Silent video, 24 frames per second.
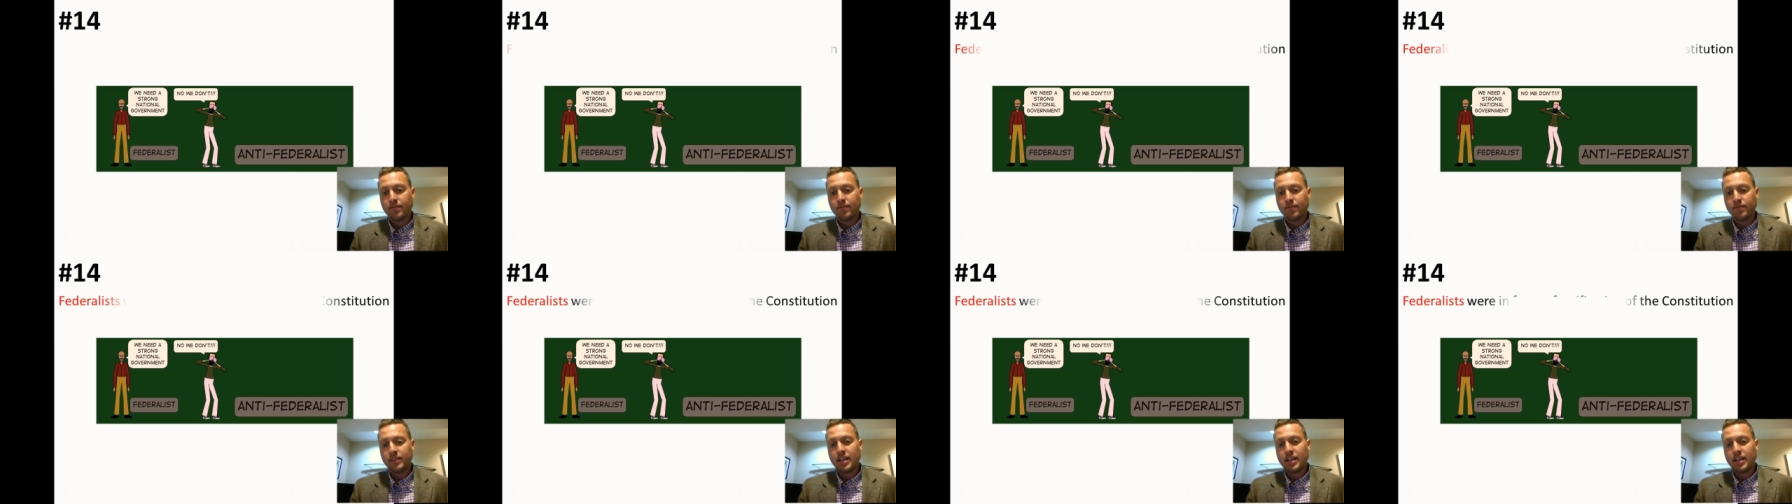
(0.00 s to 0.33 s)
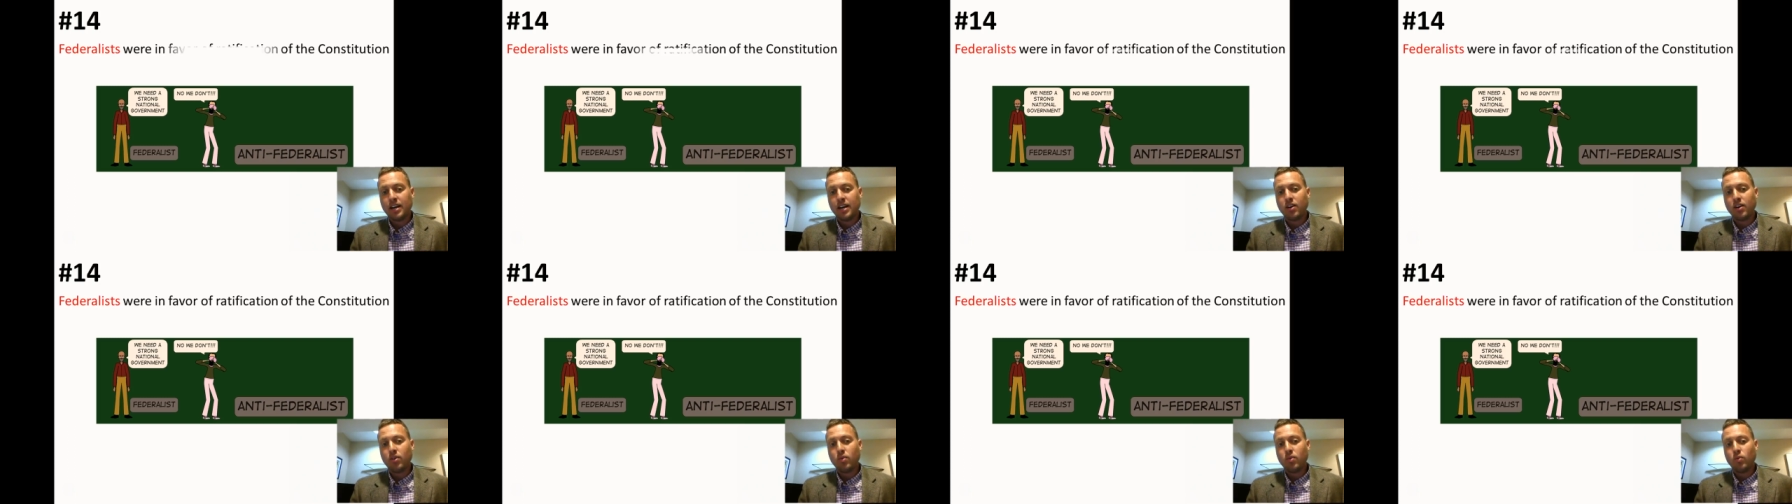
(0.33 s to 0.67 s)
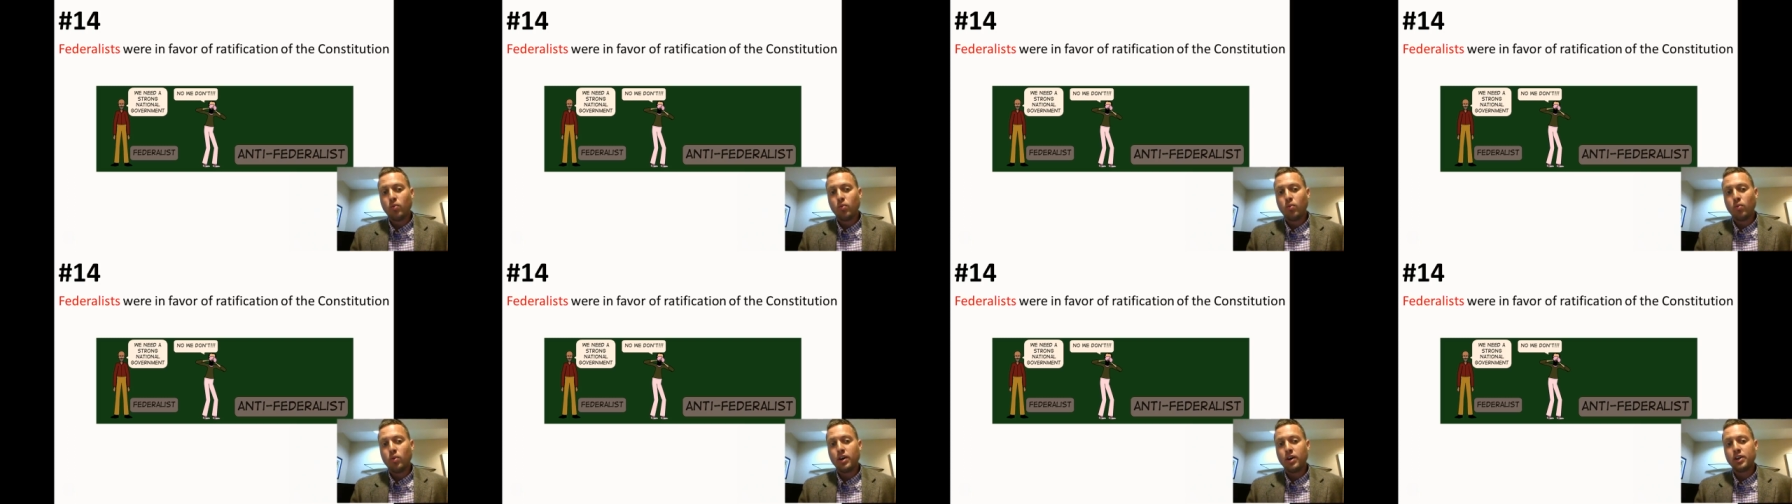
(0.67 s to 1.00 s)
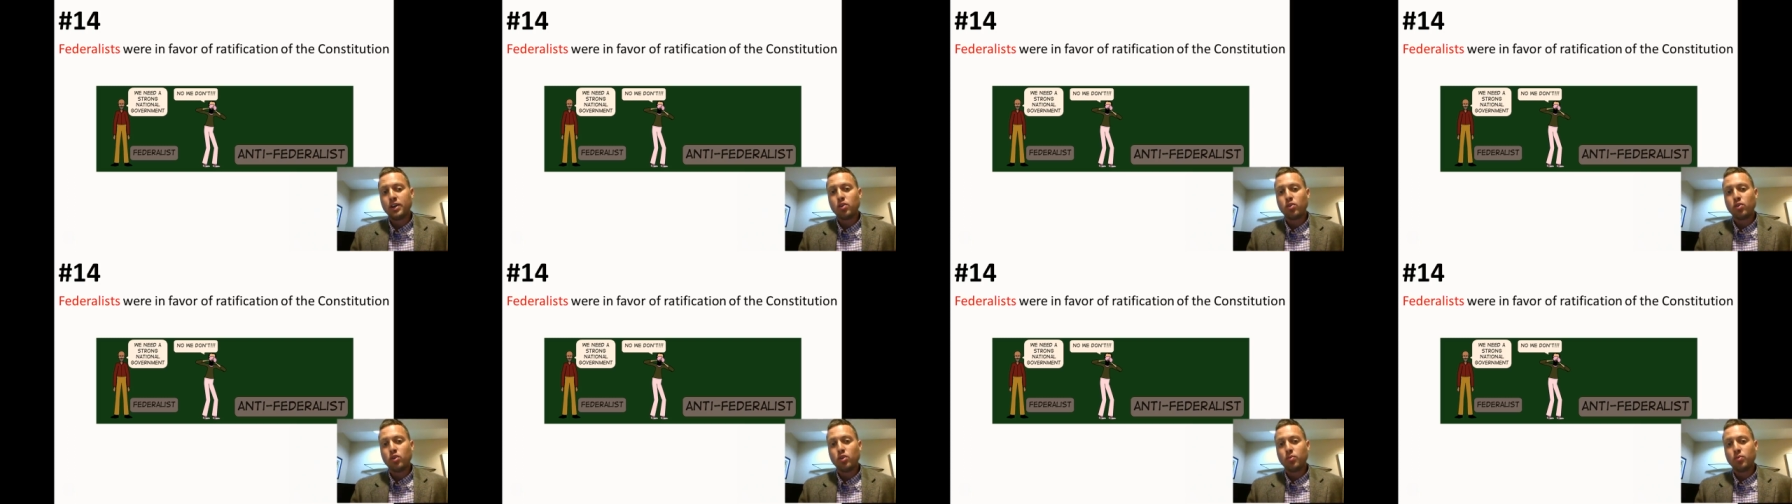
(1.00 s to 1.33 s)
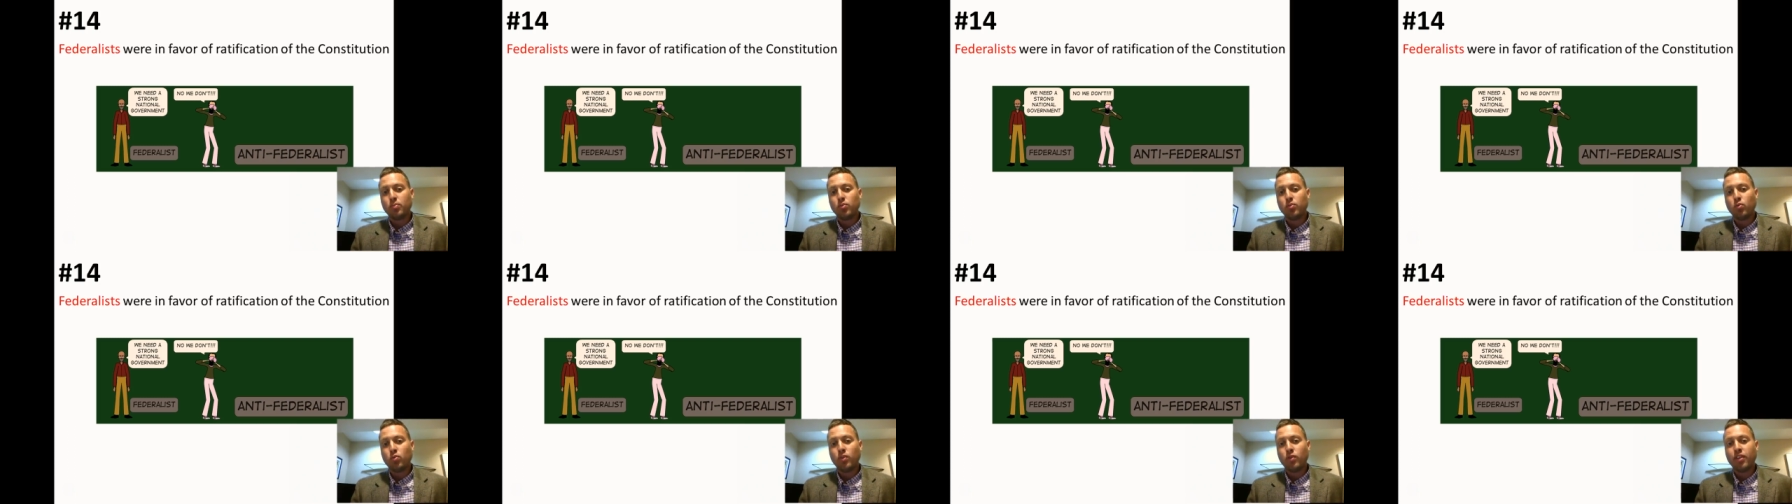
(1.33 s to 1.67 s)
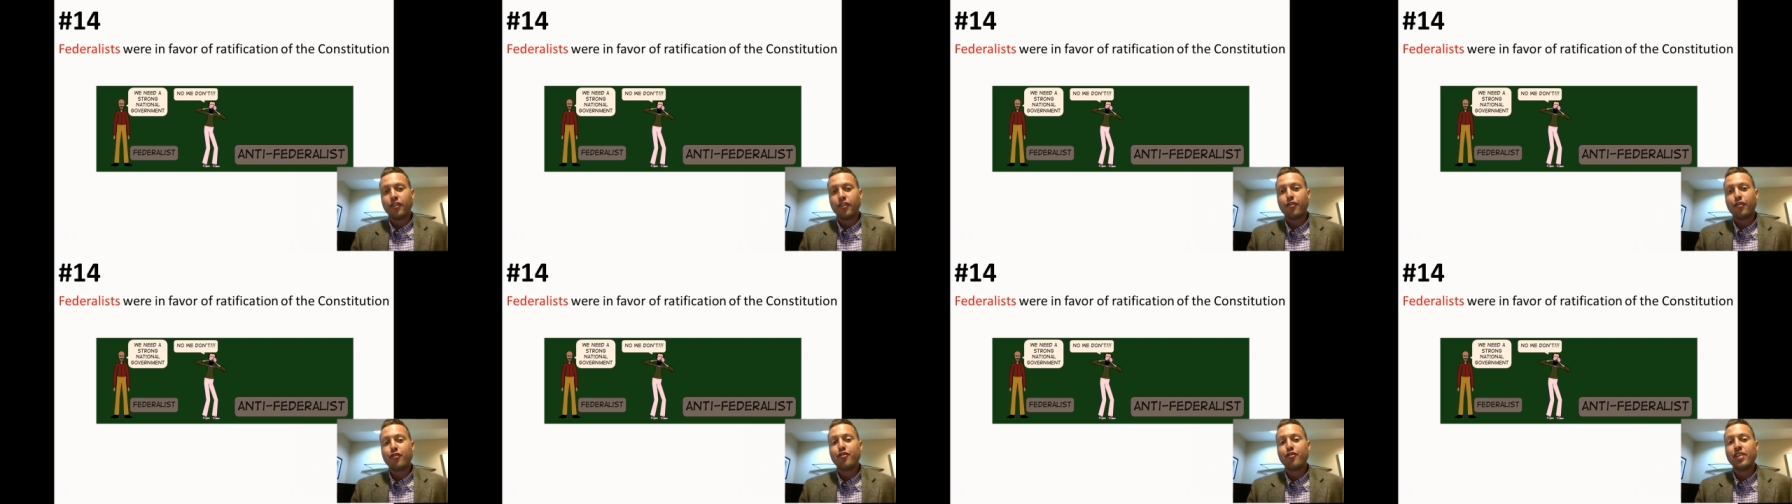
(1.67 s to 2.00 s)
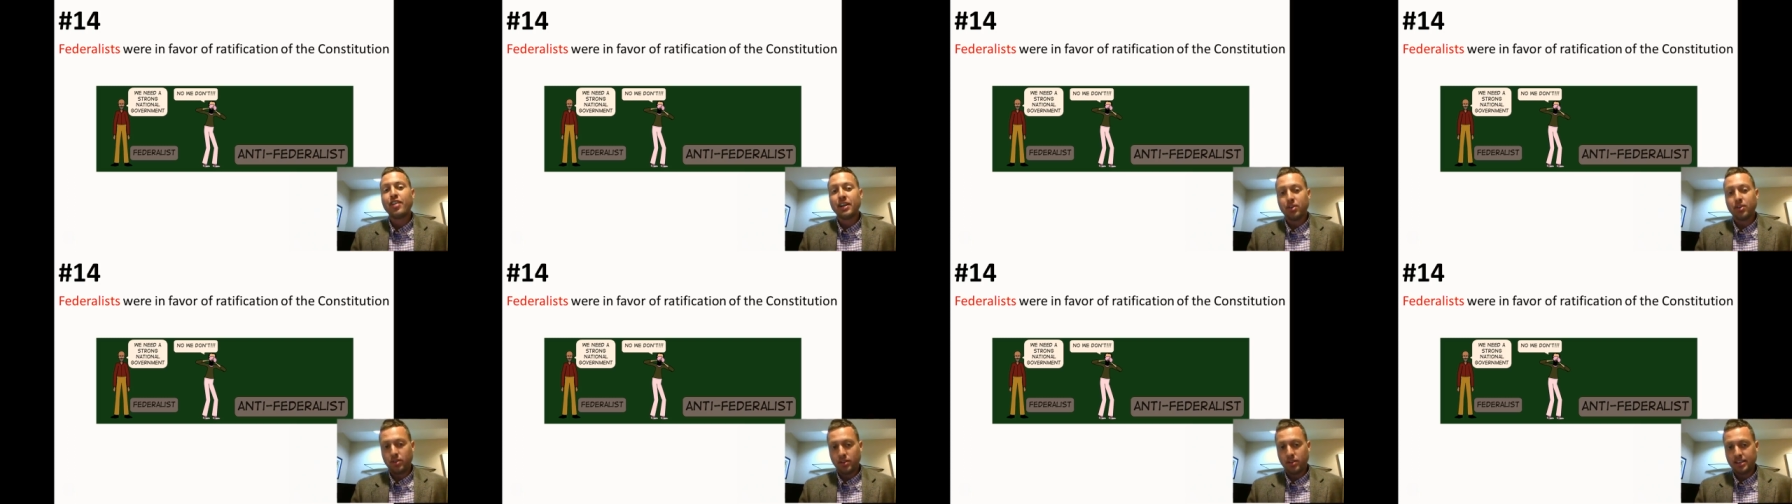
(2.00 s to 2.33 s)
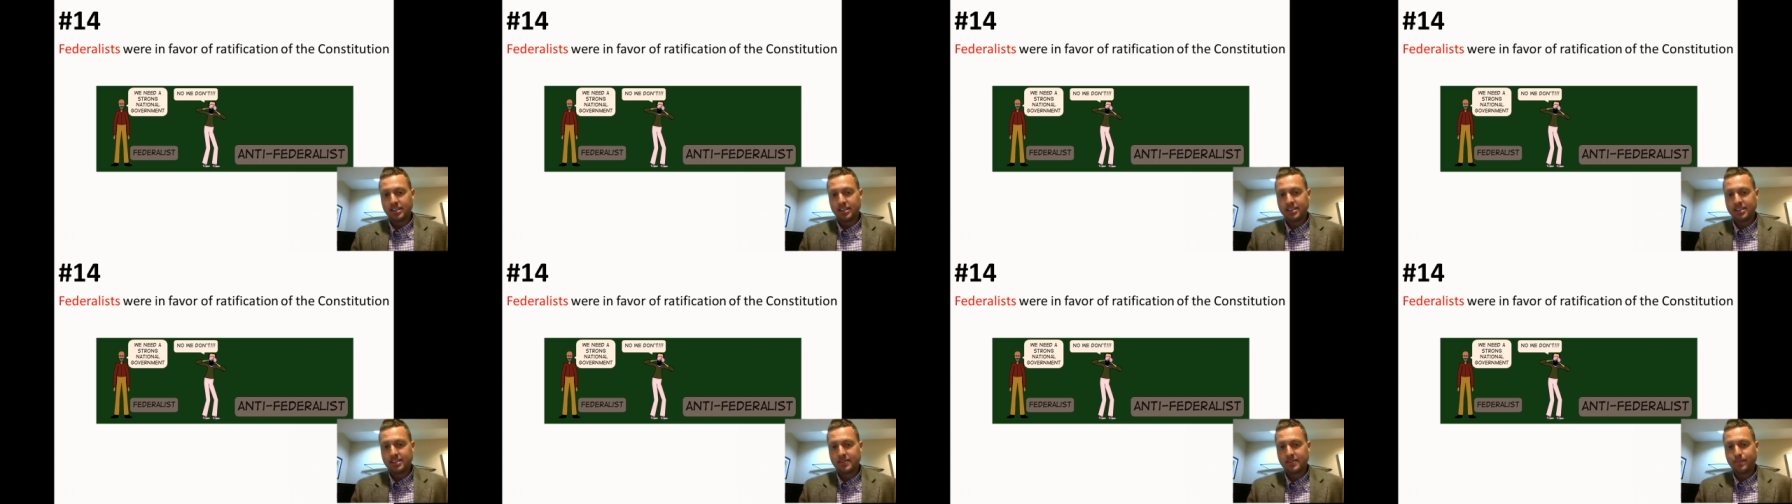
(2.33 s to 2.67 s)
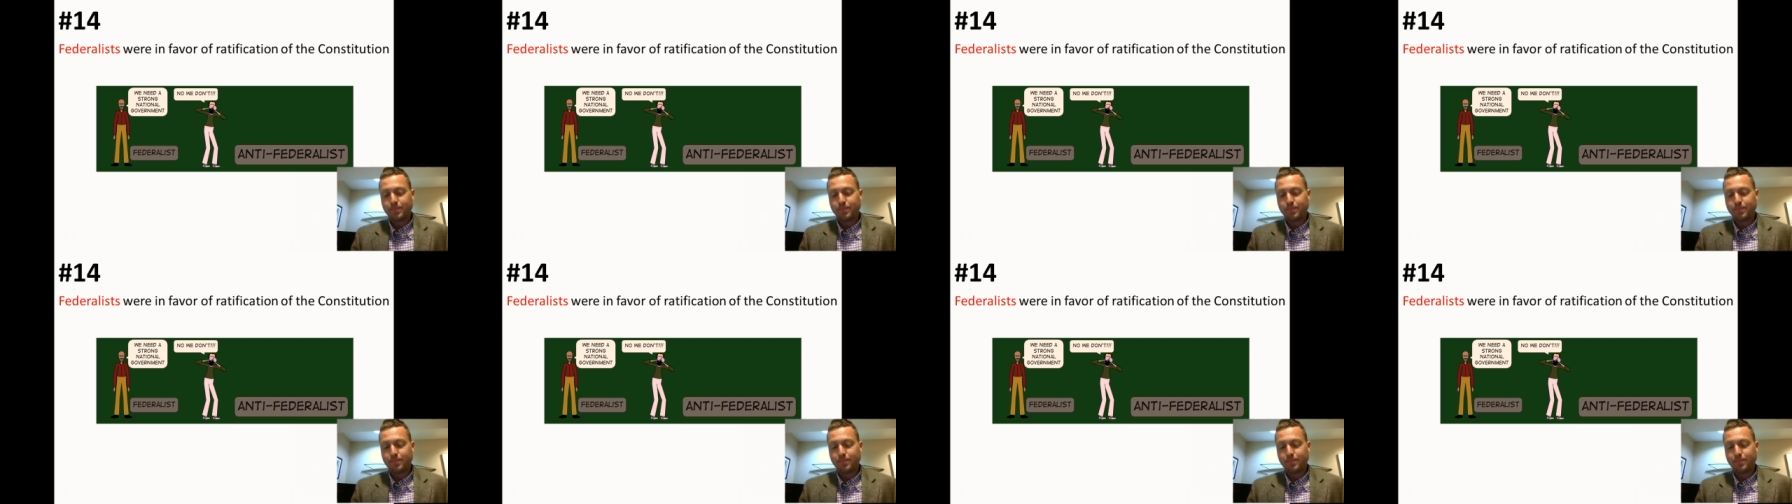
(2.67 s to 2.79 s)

Now, one group were the Federalists.